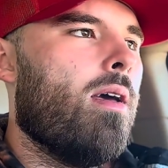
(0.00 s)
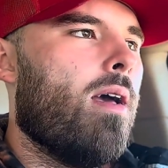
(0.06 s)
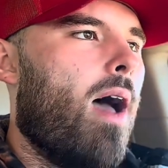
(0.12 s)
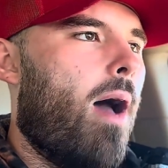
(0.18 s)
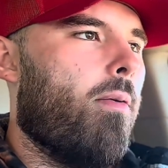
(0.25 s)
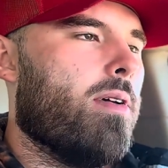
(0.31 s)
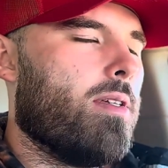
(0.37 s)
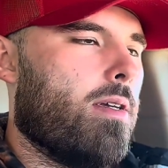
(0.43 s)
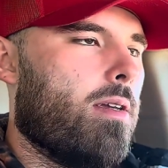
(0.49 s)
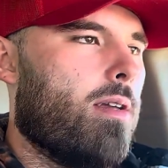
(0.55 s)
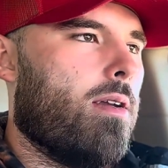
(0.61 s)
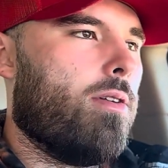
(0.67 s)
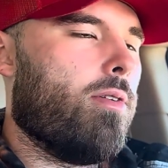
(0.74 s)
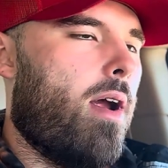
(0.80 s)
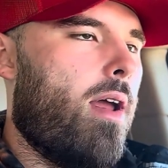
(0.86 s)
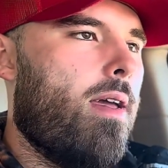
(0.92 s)
I wasn't
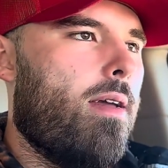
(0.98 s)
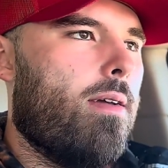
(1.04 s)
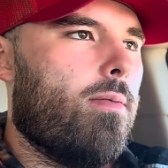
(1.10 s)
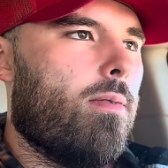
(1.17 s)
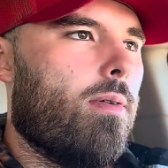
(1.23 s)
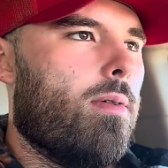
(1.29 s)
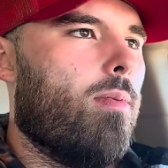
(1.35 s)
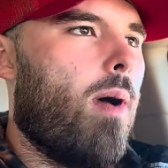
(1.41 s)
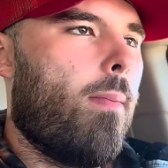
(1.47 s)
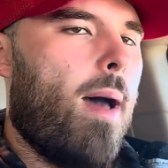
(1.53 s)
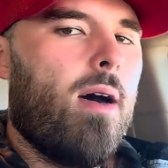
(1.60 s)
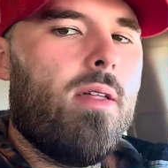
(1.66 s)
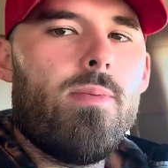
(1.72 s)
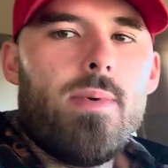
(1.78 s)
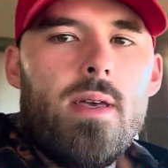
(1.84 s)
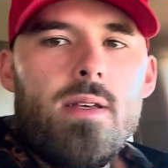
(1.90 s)
great with my
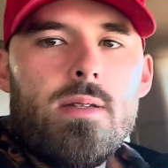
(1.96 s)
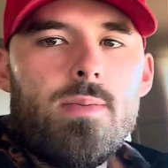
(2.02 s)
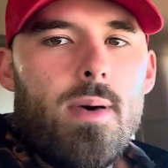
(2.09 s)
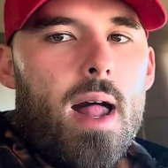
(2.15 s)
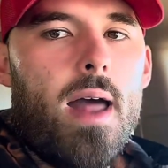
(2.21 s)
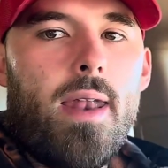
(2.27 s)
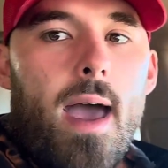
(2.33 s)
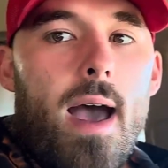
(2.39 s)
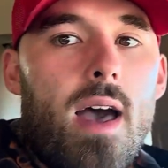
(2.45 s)
mouthpiece. But now I